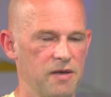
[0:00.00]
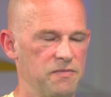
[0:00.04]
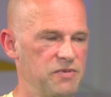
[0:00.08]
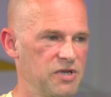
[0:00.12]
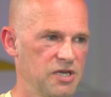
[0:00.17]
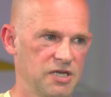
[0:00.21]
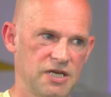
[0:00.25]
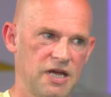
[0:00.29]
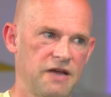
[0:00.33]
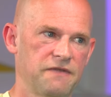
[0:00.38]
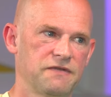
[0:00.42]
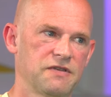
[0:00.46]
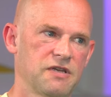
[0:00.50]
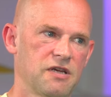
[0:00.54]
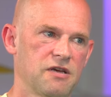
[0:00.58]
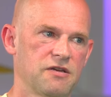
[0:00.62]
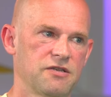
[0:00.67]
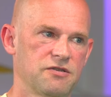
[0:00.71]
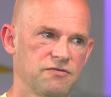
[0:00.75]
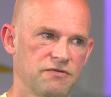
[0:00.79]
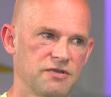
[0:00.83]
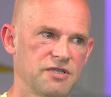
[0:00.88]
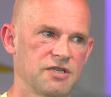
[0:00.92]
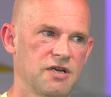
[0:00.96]
but you'd have to go
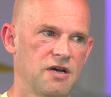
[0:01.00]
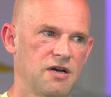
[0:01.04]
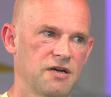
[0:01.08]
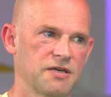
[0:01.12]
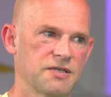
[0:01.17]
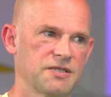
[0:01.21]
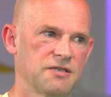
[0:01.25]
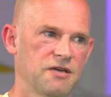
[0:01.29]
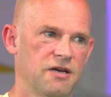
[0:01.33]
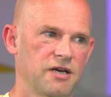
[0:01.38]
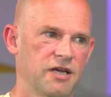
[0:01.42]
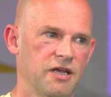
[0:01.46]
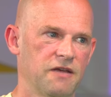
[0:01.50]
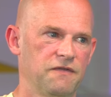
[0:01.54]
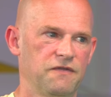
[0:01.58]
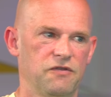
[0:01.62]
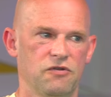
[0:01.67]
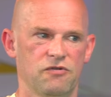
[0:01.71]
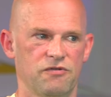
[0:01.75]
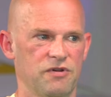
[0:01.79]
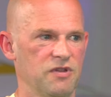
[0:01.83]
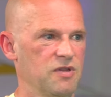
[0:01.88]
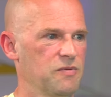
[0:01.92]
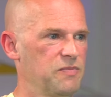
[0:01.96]
to a dark site.
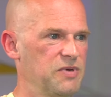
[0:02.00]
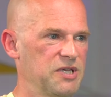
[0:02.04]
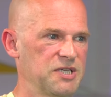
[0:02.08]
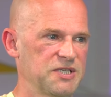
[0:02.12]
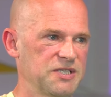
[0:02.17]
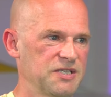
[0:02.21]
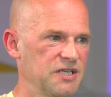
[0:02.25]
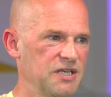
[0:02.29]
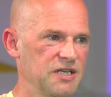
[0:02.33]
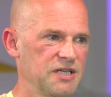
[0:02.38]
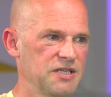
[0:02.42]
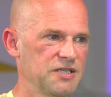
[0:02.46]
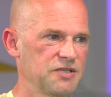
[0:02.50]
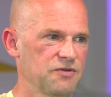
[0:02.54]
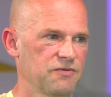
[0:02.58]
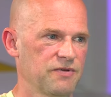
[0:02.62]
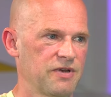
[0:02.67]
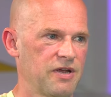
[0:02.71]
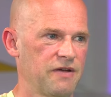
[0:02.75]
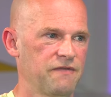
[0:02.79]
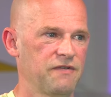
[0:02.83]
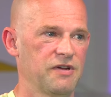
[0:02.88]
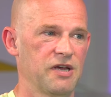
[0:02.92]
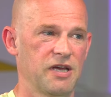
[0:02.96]
If you're in the big cities or
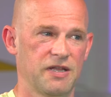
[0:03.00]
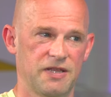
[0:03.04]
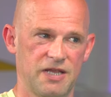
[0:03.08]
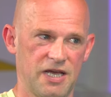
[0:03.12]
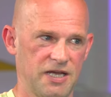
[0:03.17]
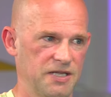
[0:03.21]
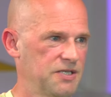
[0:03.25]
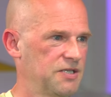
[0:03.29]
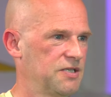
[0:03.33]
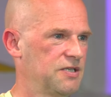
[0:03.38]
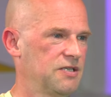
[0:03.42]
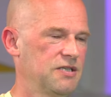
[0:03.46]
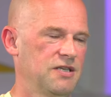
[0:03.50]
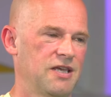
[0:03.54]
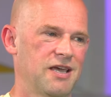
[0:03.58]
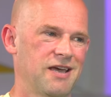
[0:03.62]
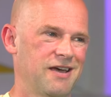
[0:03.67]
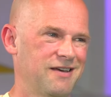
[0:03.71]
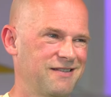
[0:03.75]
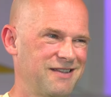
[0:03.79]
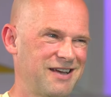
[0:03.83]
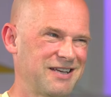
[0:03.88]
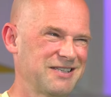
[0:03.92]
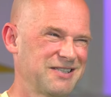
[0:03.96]
whatever, that's
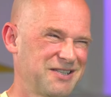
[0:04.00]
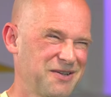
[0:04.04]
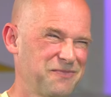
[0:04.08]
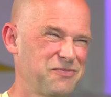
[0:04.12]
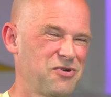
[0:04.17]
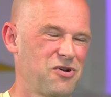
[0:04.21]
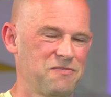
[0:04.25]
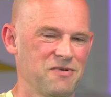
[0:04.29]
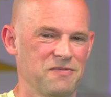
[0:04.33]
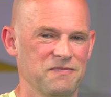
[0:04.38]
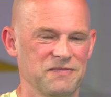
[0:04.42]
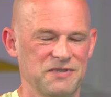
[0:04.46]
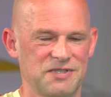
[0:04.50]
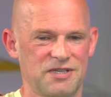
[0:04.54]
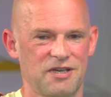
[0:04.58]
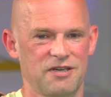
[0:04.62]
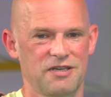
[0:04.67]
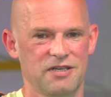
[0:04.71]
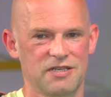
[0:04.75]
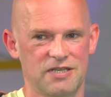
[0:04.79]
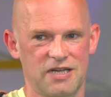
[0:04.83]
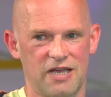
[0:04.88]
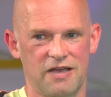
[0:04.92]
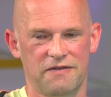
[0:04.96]
the problem. So
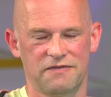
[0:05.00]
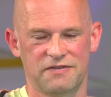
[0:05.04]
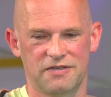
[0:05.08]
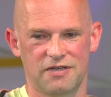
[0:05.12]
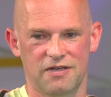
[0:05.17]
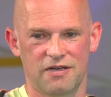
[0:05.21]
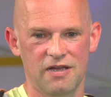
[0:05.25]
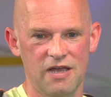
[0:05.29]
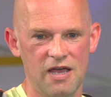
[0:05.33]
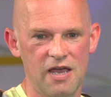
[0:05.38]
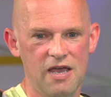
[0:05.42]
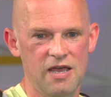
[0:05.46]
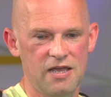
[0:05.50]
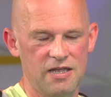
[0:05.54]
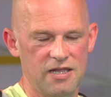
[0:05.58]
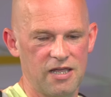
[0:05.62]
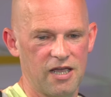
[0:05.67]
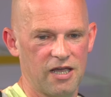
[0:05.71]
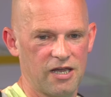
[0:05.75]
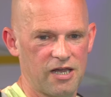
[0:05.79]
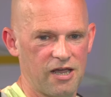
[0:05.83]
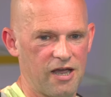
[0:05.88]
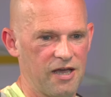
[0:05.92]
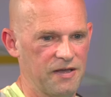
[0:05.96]
you'd have to
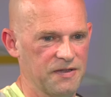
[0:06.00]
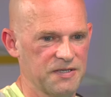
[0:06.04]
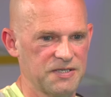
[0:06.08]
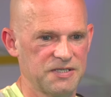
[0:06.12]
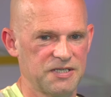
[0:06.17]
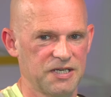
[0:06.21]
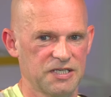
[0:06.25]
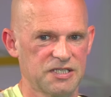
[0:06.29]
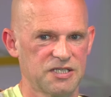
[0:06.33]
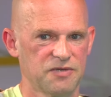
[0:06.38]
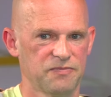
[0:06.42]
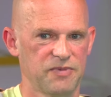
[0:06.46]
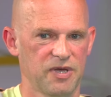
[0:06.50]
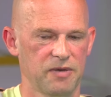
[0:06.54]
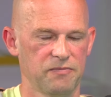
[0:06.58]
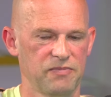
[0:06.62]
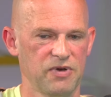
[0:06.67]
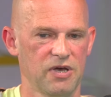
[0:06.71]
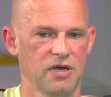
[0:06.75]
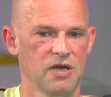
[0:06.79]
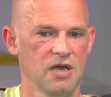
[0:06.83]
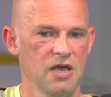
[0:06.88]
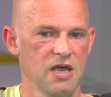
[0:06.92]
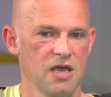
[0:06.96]
go out in the sticks a bit.
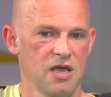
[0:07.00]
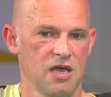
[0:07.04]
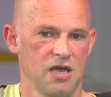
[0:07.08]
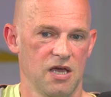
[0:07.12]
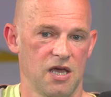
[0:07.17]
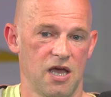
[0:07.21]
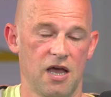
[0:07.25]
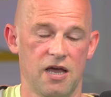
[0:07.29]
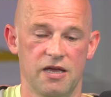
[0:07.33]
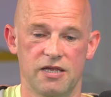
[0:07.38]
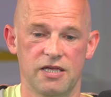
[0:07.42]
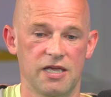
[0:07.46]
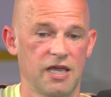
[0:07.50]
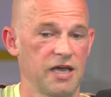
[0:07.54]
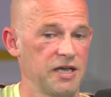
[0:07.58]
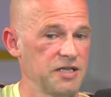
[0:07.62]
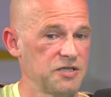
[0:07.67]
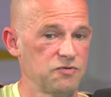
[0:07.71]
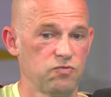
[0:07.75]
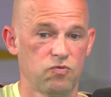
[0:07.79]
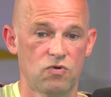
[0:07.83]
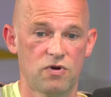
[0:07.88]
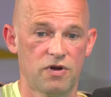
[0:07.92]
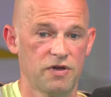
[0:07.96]
But
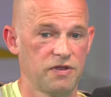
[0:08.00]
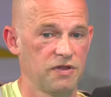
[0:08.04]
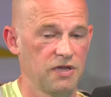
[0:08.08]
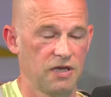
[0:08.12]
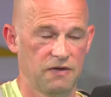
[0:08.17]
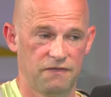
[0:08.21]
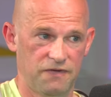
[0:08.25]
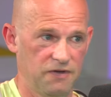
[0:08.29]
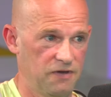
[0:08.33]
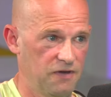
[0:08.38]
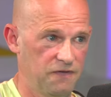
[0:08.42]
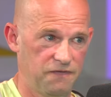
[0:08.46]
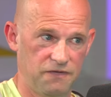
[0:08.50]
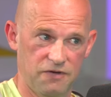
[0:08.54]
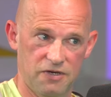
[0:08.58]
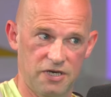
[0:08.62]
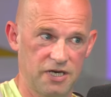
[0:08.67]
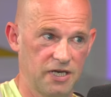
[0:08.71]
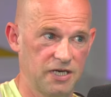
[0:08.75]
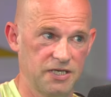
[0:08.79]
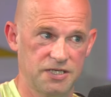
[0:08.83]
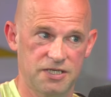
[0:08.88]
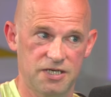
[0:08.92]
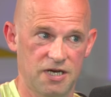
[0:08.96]
it's worth it if you
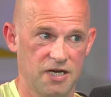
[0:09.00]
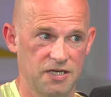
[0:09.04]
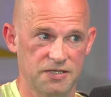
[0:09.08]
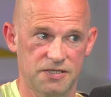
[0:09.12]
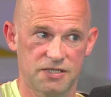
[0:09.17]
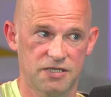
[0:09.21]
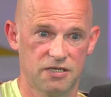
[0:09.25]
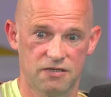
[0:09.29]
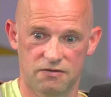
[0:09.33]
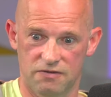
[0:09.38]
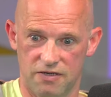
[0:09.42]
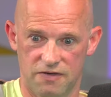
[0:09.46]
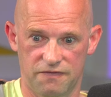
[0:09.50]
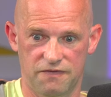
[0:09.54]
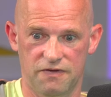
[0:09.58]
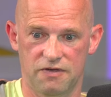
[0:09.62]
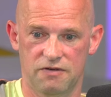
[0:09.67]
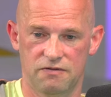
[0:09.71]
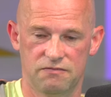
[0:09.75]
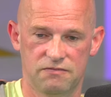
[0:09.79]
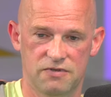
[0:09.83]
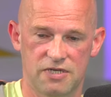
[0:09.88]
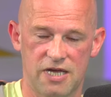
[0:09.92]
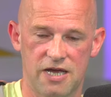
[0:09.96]
get a chance to, if
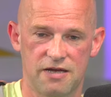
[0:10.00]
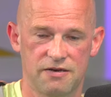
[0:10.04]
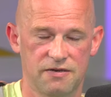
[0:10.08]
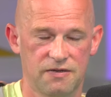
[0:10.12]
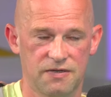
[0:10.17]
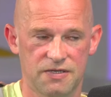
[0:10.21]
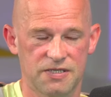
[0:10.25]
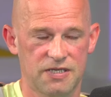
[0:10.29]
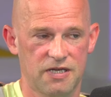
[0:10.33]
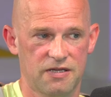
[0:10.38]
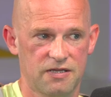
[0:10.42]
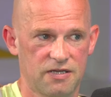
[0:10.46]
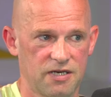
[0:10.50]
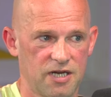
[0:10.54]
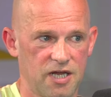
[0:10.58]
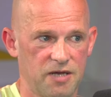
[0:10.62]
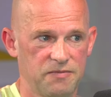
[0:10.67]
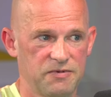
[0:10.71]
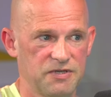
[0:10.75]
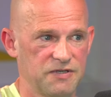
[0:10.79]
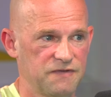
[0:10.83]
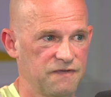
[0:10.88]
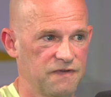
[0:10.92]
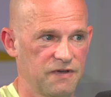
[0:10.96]
you're down in the southern
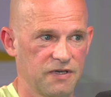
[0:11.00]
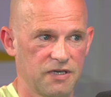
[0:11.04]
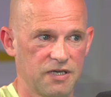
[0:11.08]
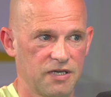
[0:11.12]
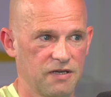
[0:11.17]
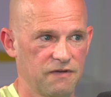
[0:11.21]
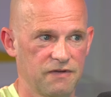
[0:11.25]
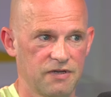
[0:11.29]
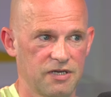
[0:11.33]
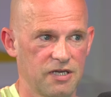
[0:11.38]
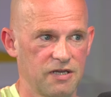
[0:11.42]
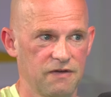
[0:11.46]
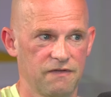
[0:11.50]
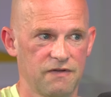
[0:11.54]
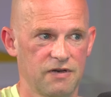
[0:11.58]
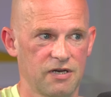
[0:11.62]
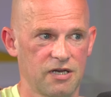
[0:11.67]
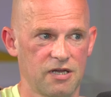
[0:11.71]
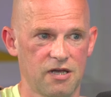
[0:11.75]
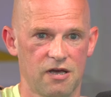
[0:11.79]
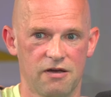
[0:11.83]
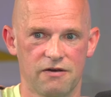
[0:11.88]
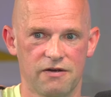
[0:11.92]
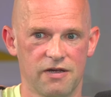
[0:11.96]
hemisphere, give it a
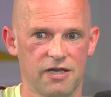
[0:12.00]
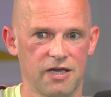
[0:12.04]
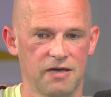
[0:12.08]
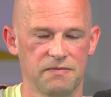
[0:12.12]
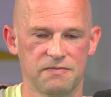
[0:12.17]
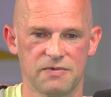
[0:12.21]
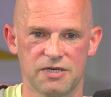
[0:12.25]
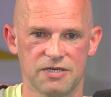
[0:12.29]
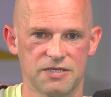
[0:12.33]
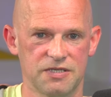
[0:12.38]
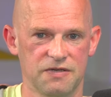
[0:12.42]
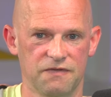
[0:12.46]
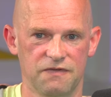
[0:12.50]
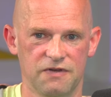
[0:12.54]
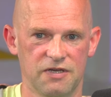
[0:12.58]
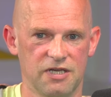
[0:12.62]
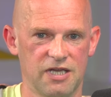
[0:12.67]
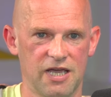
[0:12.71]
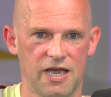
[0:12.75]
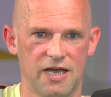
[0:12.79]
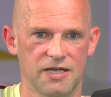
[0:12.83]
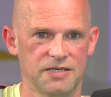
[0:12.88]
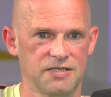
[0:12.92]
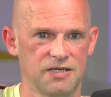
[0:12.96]
go again, because if you
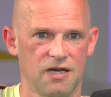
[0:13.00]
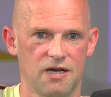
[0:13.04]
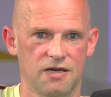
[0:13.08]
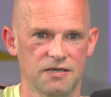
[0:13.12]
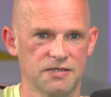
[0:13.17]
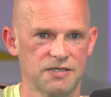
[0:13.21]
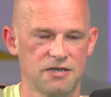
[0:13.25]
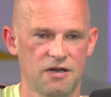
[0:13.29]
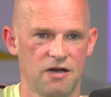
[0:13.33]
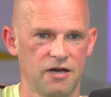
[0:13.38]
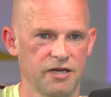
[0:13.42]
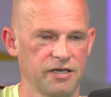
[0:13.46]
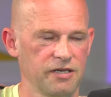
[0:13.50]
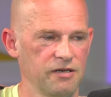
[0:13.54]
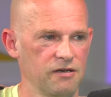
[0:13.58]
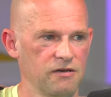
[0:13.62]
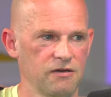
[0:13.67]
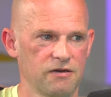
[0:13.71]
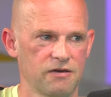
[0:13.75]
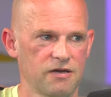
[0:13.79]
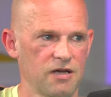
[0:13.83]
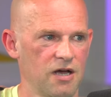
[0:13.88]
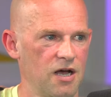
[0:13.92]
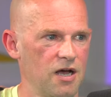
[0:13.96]
get a dark sky and you
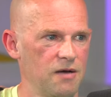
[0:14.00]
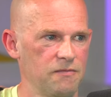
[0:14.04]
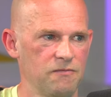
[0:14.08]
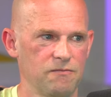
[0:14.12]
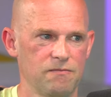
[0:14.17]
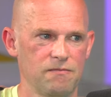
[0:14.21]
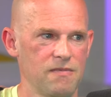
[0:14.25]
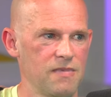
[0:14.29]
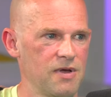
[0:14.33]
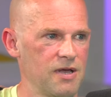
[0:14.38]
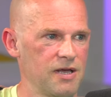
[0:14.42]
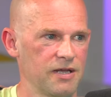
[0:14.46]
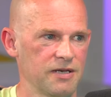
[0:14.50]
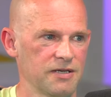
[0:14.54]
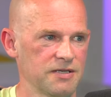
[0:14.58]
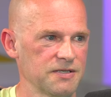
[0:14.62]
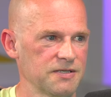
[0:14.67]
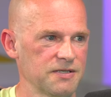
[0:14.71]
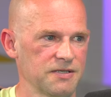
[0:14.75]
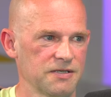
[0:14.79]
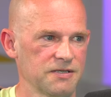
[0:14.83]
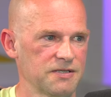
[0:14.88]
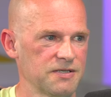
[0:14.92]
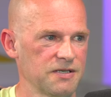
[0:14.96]
look up, man,
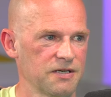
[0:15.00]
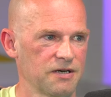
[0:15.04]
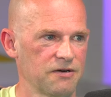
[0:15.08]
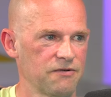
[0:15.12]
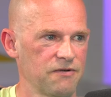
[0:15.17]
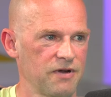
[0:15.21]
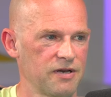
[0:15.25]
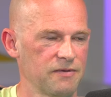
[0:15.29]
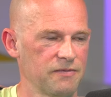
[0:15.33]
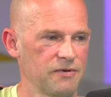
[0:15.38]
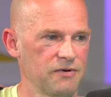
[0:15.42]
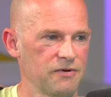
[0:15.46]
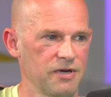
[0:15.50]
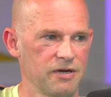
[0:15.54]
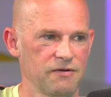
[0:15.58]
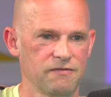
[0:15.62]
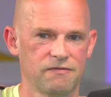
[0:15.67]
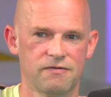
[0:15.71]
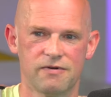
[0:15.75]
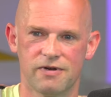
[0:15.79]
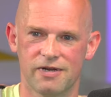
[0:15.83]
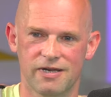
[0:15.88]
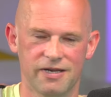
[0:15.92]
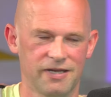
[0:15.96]
it's incredible. It
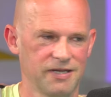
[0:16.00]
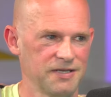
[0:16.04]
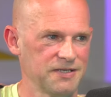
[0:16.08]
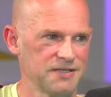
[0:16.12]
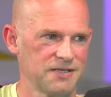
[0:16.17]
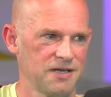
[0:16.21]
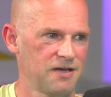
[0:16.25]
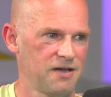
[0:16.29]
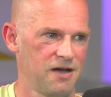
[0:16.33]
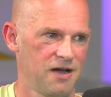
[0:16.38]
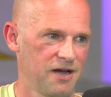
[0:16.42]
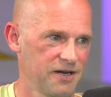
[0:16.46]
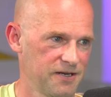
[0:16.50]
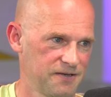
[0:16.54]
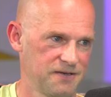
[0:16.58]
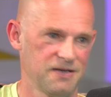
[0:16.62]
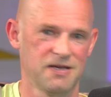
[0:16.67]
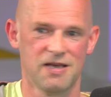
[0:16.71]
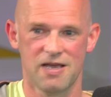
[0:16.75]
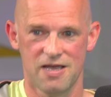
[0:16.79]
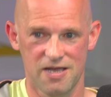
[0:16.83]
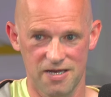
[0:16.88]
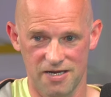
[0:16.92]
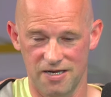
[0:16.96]
really is. I've
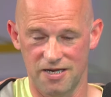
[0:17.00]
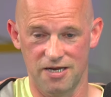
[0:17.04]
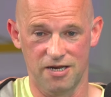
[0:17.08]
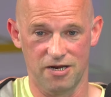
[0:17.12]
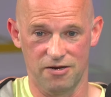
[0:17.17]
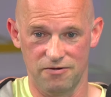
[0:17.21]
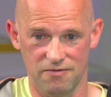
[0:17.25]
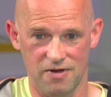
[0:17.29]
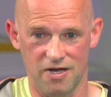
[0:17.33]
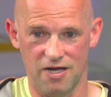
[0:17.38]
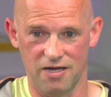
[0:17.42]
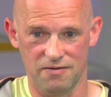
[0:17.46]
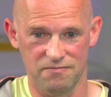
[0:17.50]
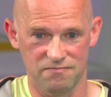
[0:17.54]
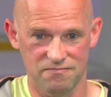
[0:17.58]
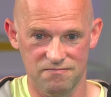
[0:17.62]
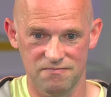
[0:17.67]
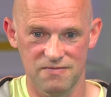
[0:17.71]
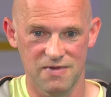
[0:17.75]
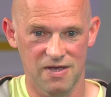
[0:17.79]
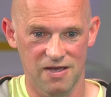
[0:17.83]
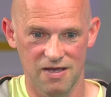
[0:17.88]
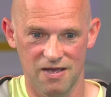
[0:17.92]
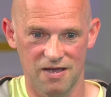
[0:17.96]

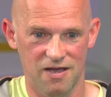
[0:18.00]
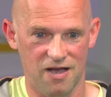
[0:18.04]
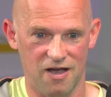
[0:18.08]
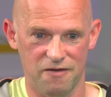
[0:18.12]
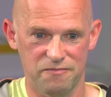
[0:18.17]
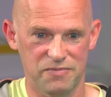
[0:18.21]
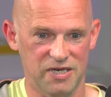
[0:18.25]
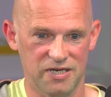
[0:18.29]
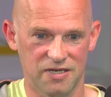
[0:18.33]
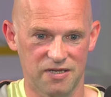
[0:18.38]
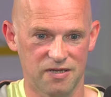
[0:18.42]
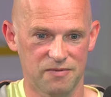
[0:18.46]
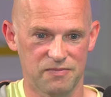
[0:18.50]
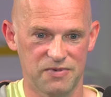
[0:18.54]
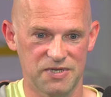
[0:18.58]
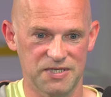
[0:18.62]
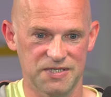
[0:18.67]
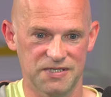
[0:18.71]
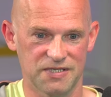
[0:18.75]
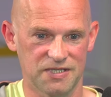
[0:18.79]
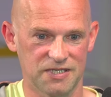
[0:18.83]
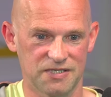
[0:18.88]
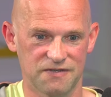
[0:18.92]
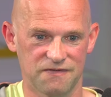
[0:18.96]
been in the
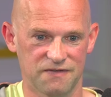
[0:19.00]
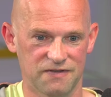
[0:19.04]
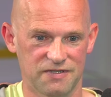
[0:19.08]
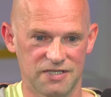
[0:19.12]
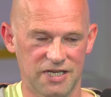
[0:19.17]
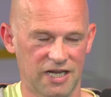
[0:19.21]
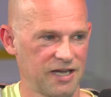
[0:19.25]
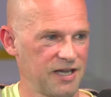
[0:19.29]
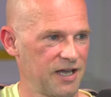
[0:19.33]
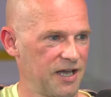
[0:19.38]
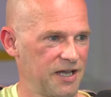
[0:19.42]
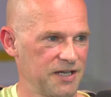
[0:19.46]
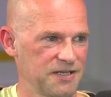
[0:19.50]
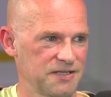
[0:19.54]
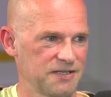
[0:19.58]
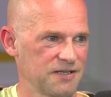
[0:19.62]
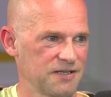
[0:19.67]
business for decades,